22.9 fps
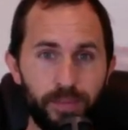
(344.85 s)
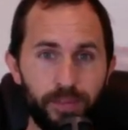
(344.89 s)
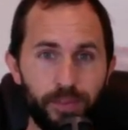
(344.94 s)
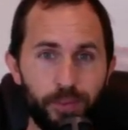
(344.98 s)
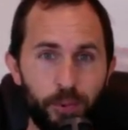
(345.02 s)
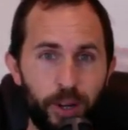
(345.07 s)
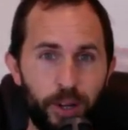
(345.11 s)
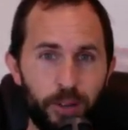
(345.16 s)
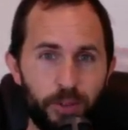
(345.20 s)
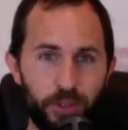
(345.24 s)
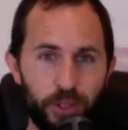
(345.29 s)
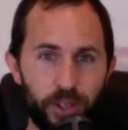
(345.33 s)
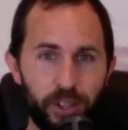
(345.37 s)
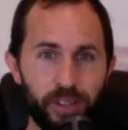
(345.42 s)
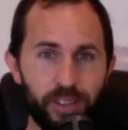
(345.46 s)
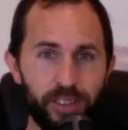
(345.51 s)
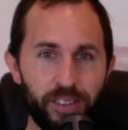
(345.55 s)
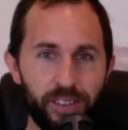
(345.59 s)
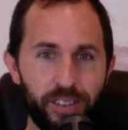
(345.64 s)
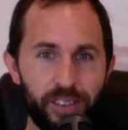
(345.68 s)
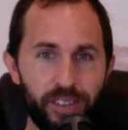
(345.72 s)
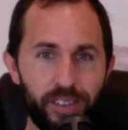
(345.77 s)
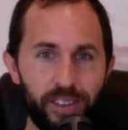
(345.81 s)
when I was young,
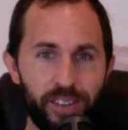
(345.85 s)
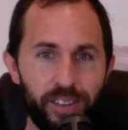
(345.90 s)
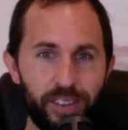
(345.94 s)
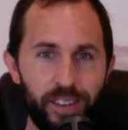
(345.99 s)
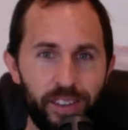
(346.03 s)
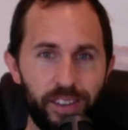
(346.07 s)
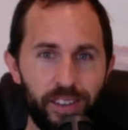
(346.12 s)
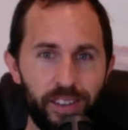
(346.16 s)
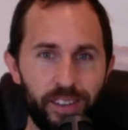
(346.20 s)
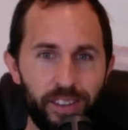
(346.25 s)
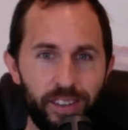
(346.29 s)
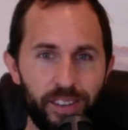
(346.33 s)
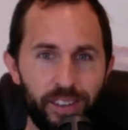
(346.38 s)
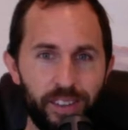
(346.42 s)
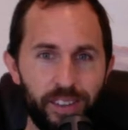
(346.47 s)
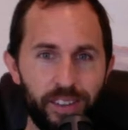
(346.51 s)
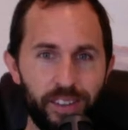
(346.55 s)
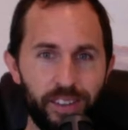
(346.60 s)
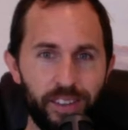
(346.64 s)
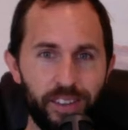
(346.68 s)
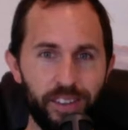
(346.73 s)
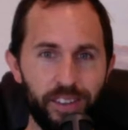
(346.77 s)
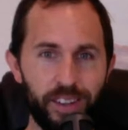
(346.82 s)

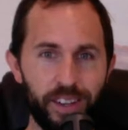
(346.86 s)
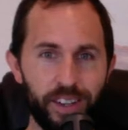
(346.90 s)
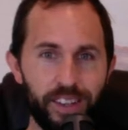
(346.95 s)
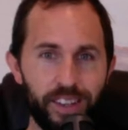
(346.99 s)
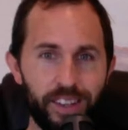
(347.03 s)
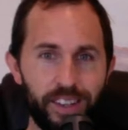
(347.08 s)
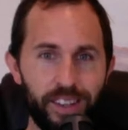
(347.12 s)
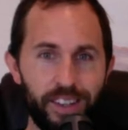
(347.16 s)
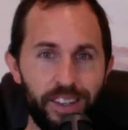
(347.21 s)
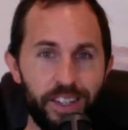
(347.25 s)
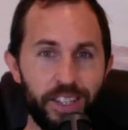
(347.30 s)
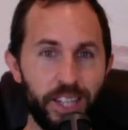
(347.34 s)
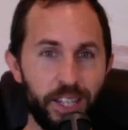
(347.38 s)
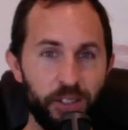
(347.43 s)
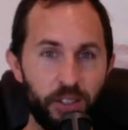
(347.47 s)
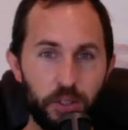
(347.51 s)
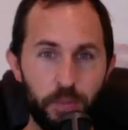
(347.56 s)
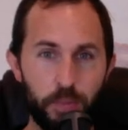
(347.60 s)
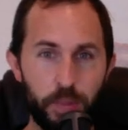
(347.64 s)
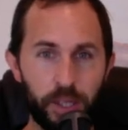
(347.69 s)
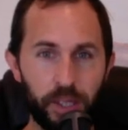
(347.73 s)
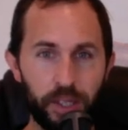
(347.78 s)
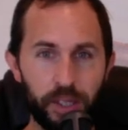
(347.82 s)
right? Didn't
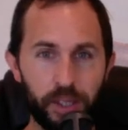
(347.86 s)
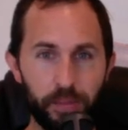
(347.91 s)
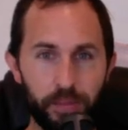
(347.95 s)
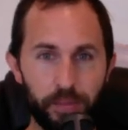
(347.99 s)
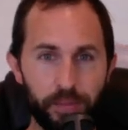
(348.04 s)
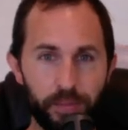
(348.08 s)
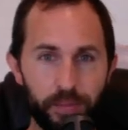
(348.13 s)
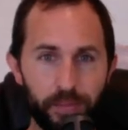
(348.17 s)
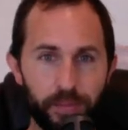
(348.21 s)
speak up.